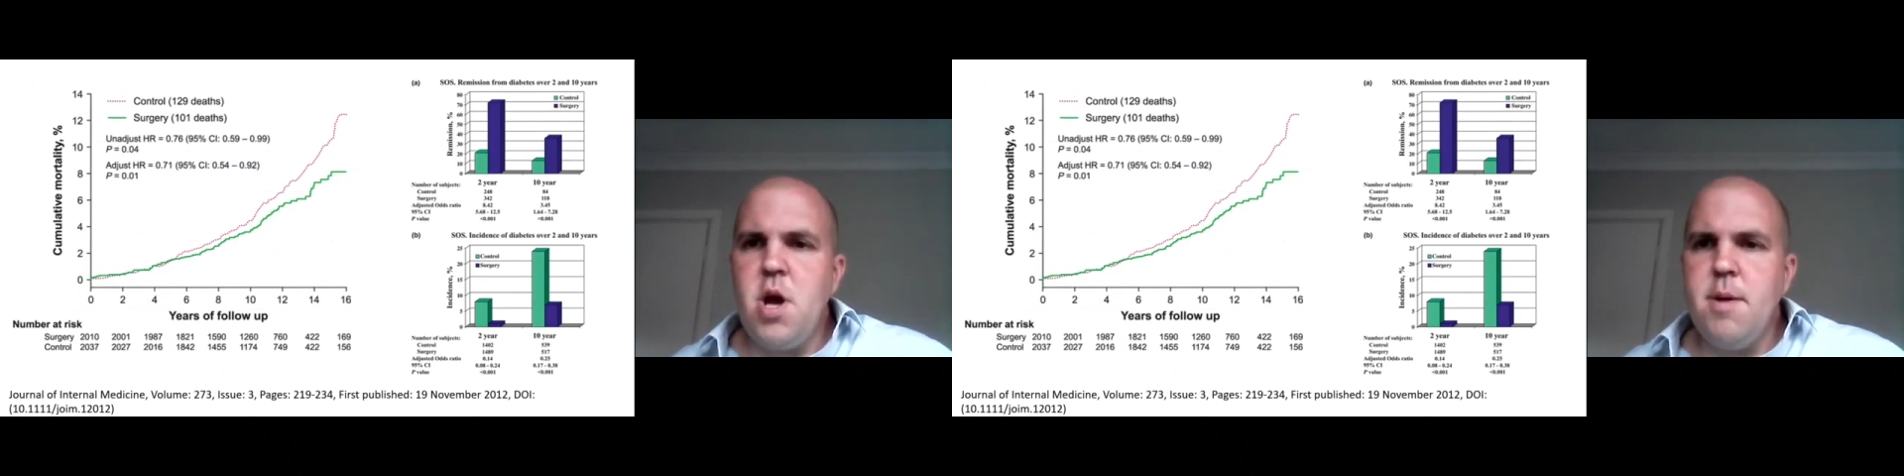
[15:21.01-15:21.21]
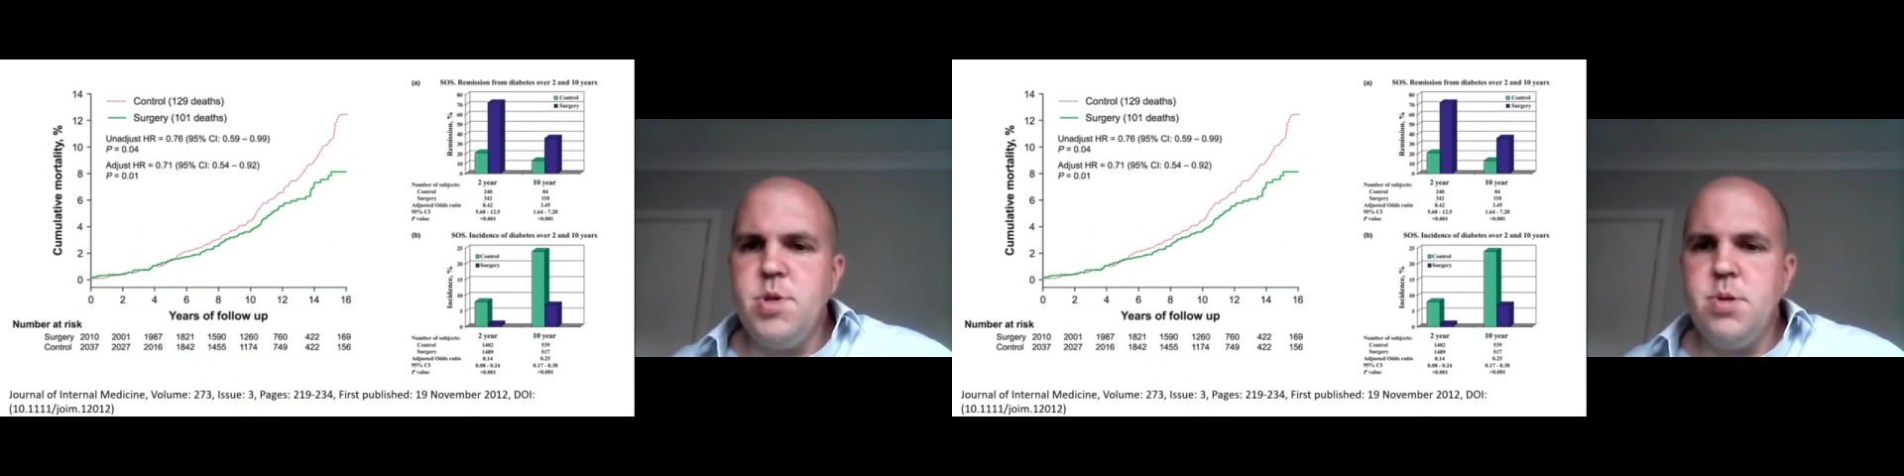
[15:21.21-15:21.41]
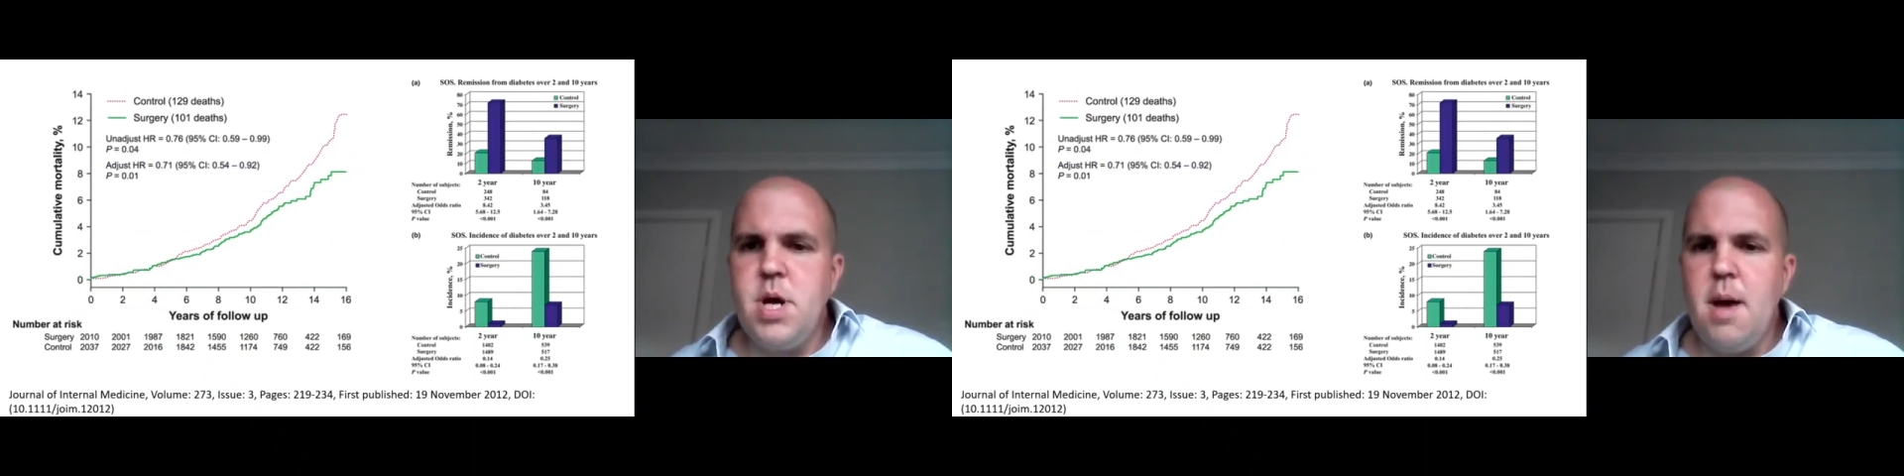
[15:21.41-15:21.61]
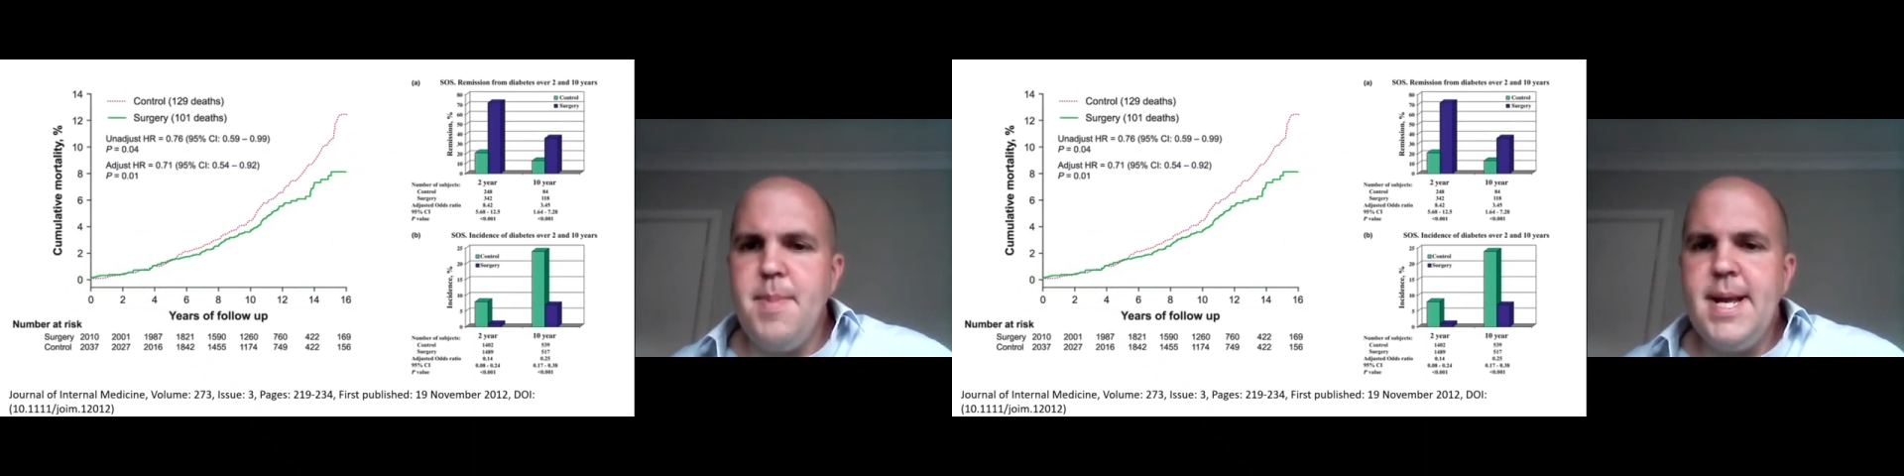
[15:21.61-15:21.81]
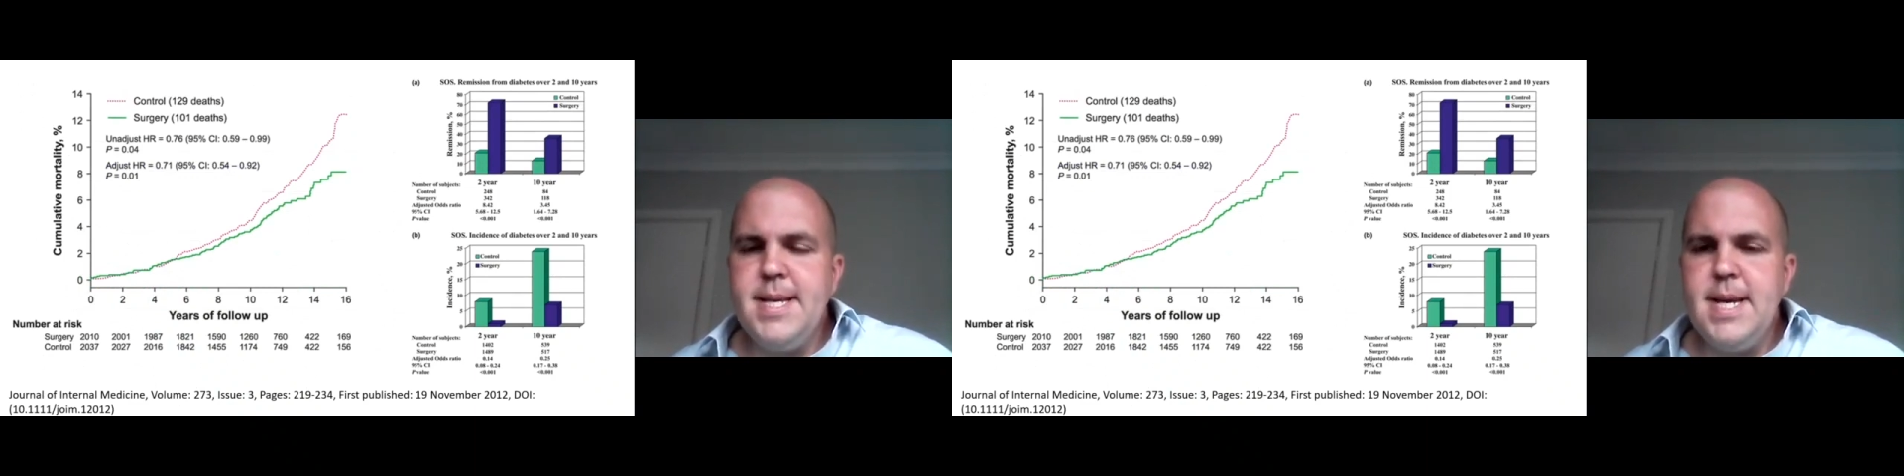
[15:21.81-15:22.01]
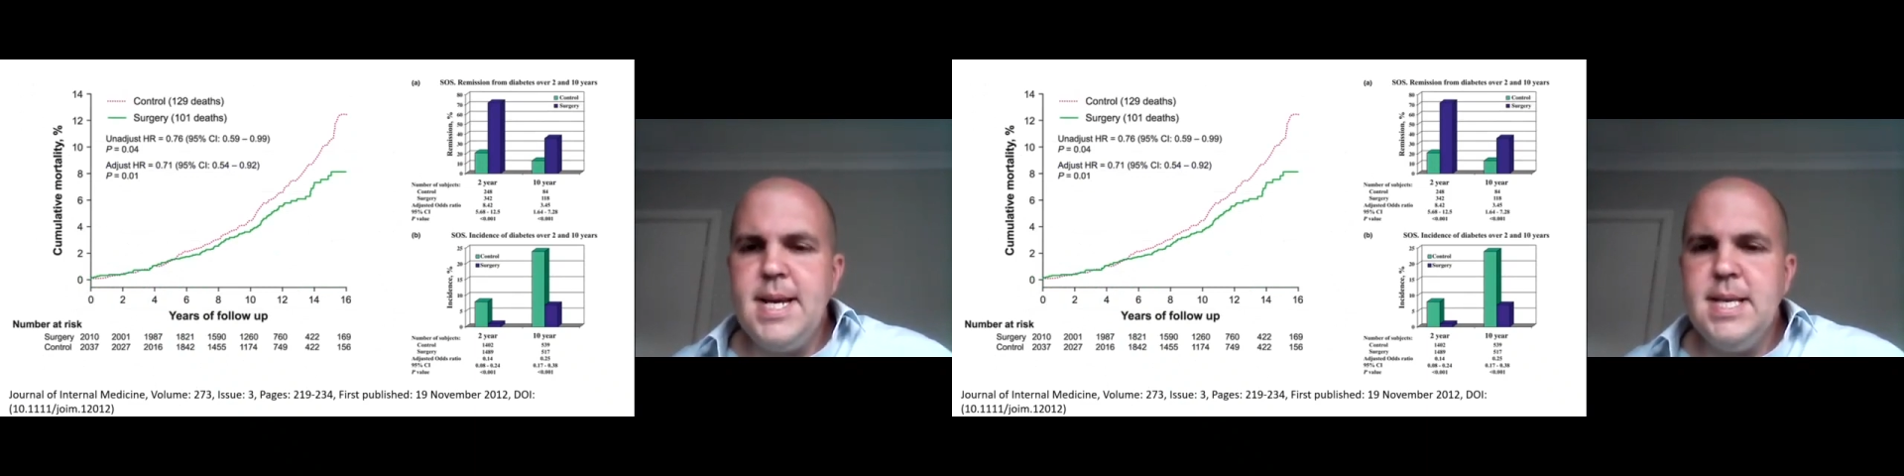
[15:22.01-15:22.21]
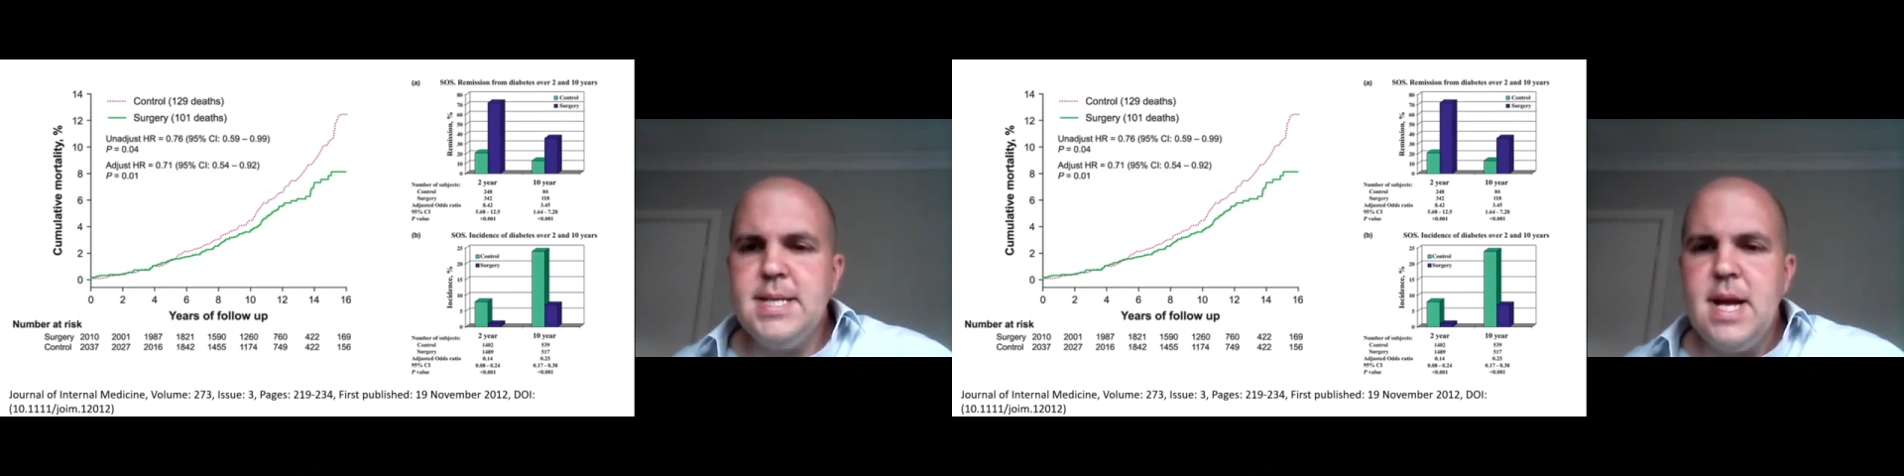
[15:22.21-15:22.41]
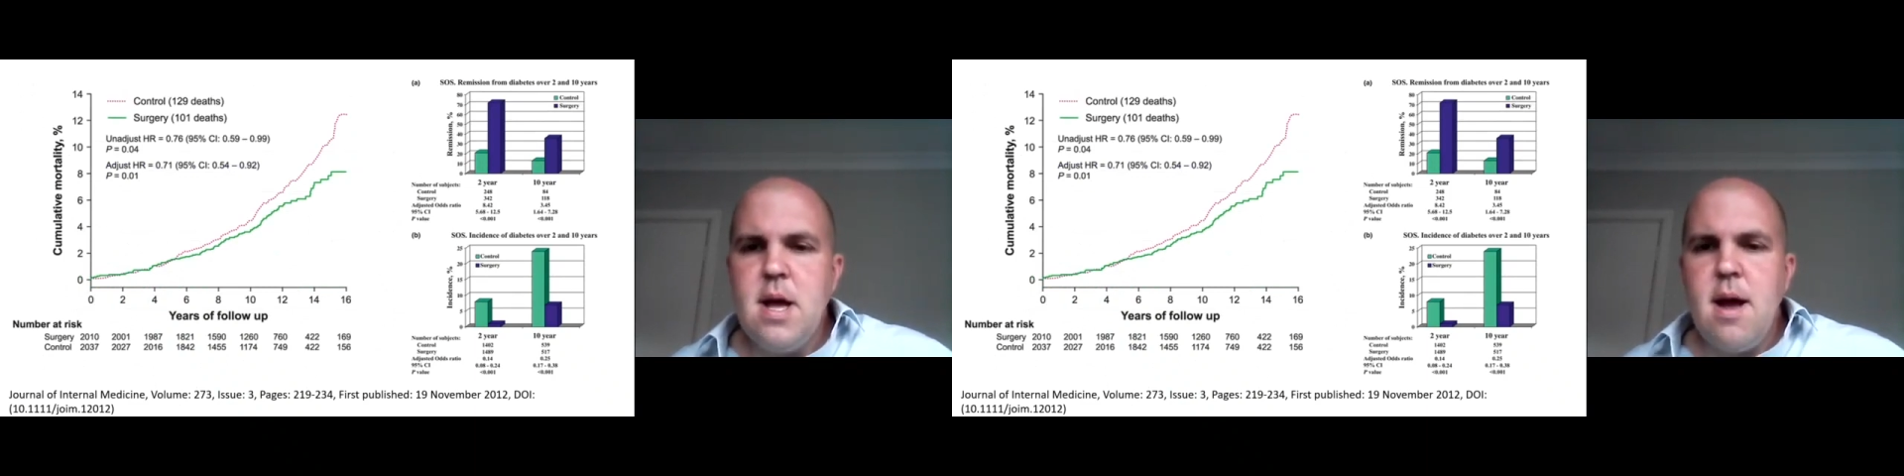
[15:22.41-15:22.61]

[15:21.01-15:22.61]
type 2 diabetes